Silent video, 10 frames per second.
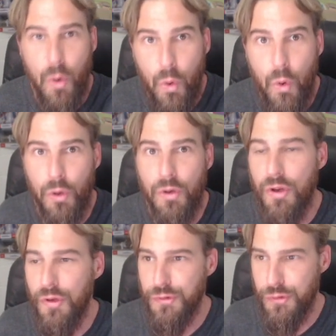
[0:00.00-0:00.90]
or
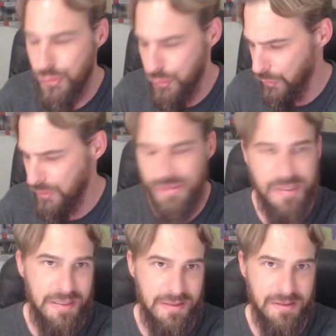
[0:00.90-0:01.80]

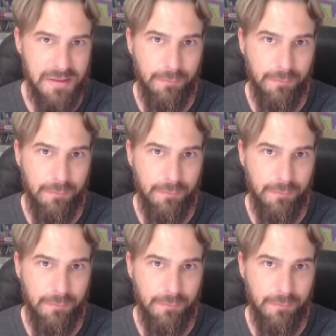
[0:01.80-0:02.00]
Xerxes.